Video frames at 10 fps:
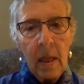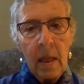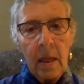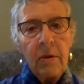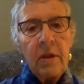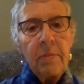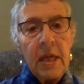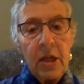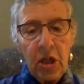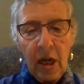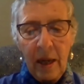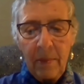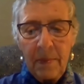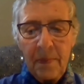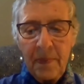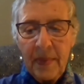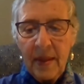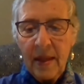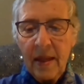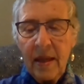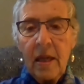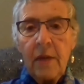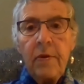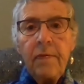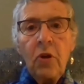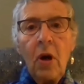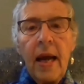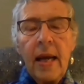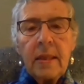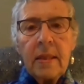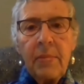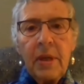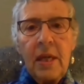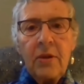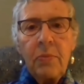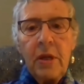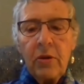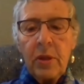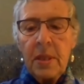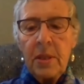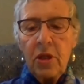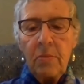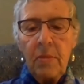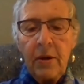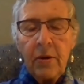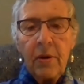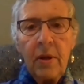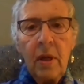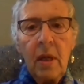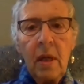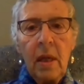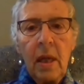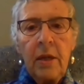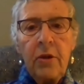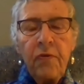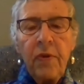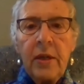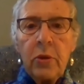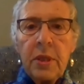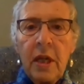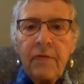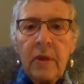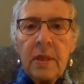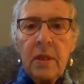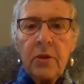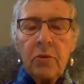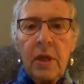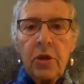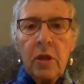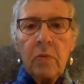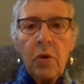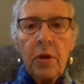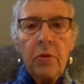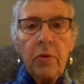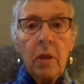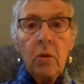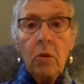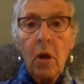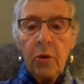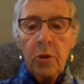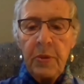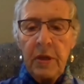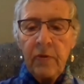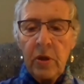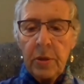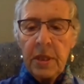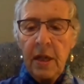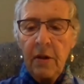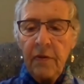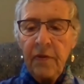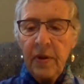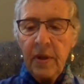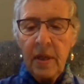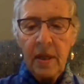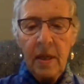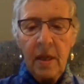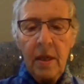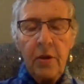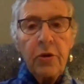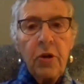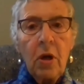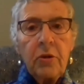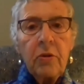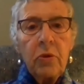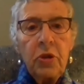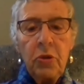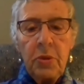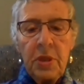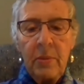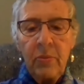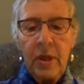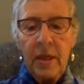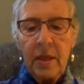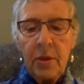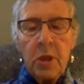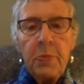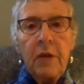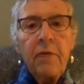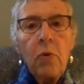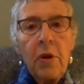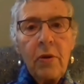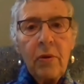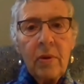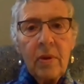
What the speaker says: Now, in the meantime, if you've not asked somebody to be your decision maker and you find yourself in a situation where you can no longer speak for yourself, your doctor will choose someone to speak for you.